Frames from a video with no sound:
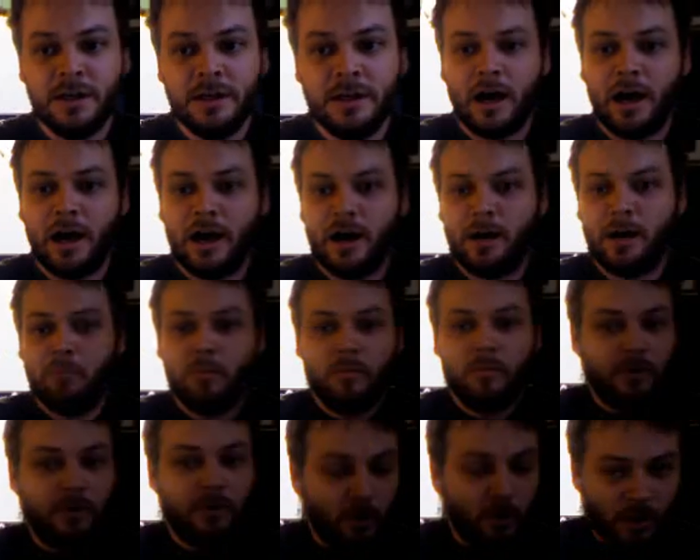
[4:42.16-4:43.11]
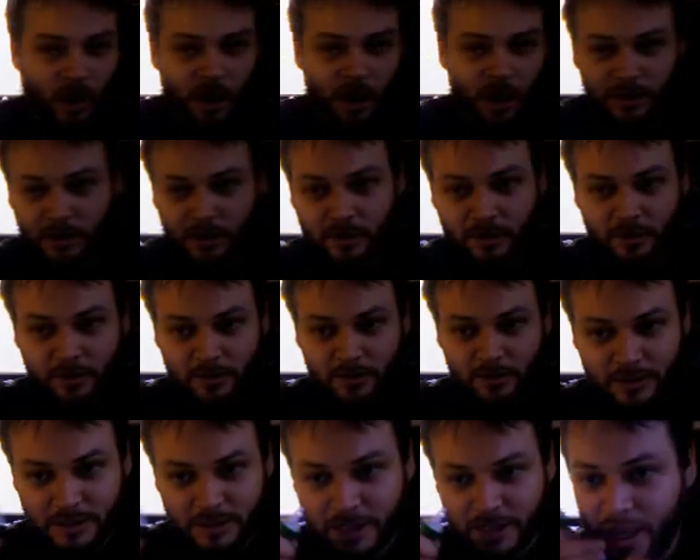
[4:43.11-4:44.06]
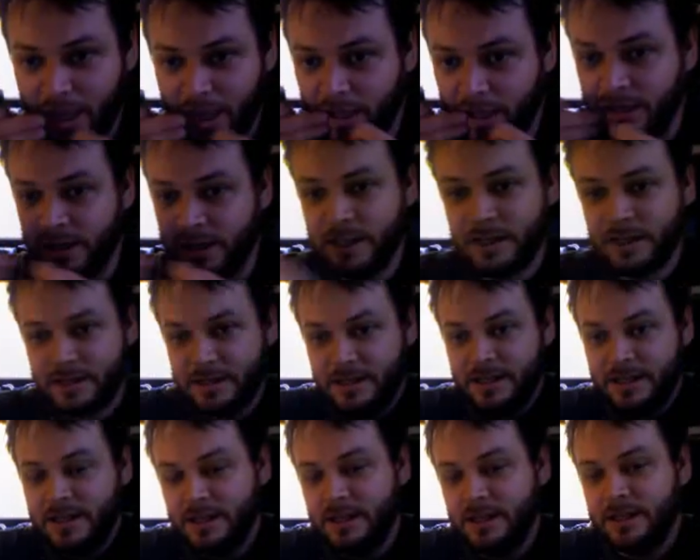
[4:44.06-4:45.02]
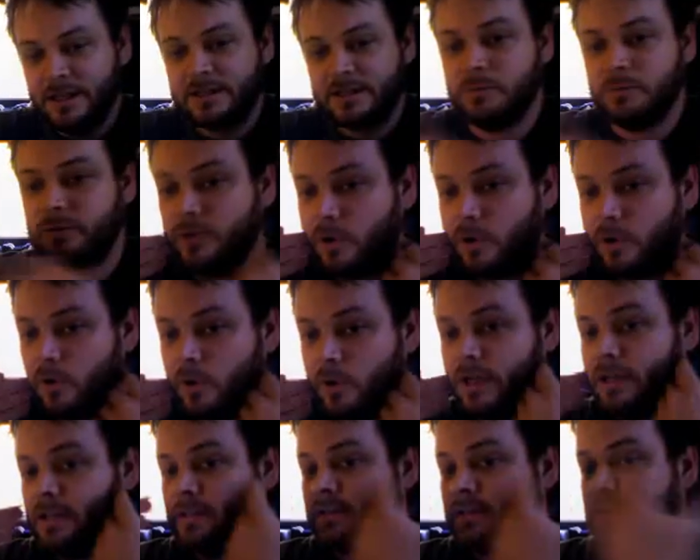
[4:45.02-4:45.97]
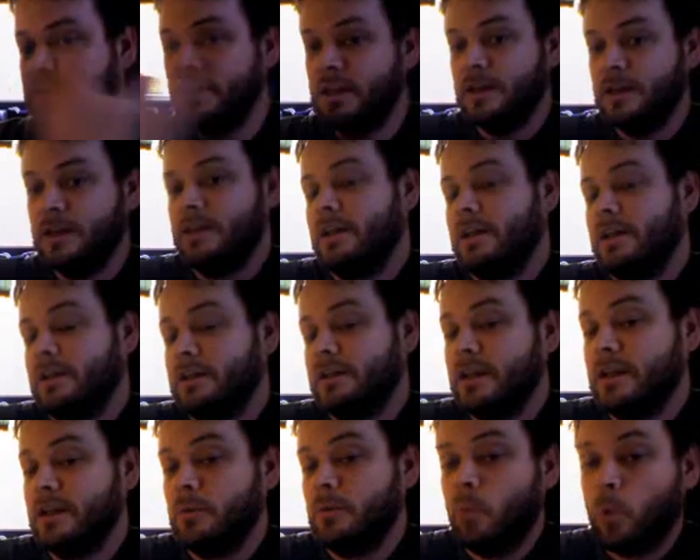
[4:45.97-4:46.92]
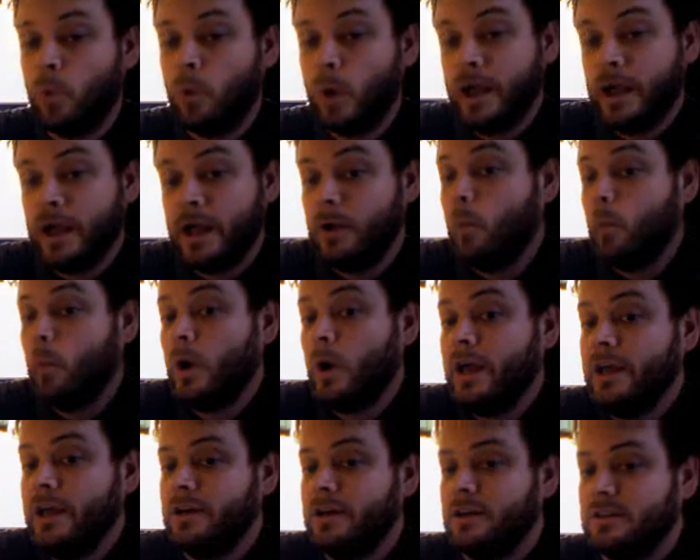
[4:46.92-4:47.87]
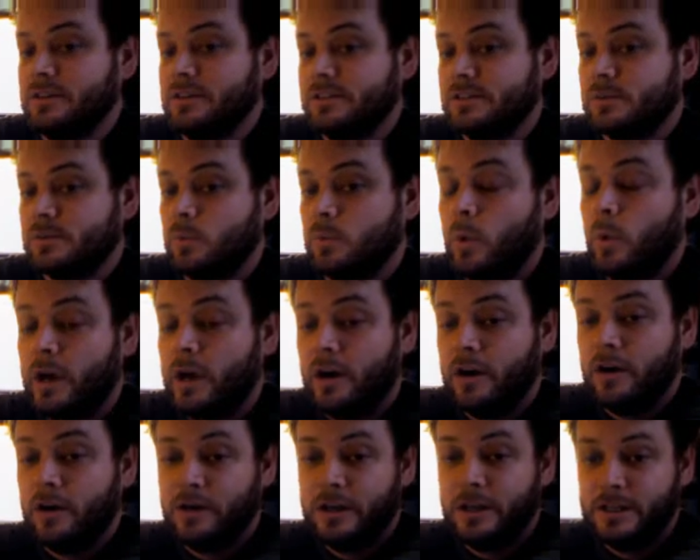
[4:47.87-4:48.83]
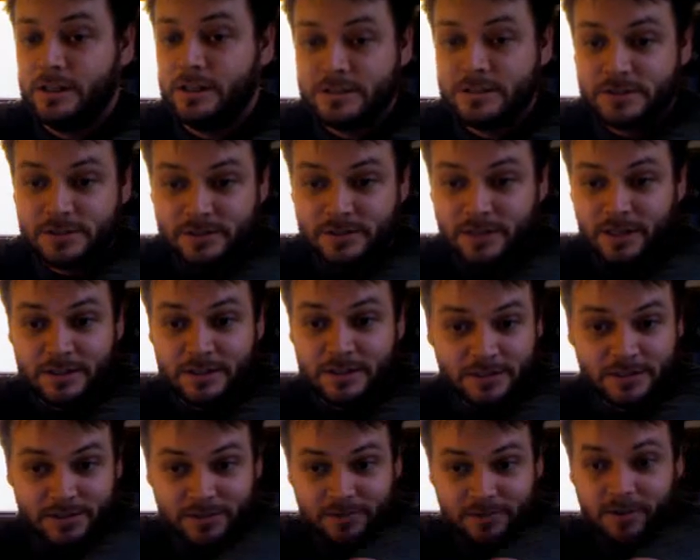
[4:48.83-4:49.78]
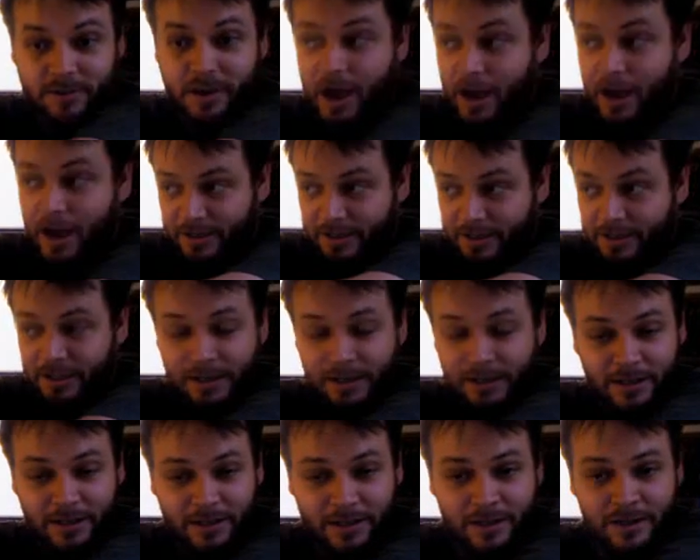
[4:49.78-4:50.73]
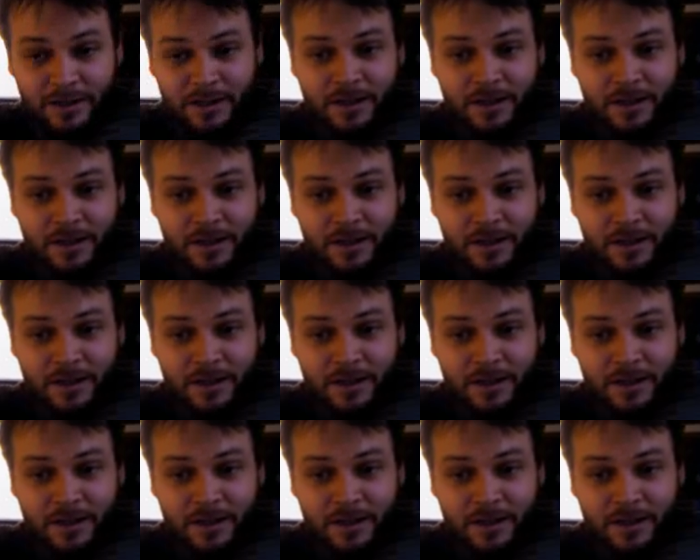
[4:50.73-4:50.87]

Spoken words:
no longer can it get it, so it wails where it's not getting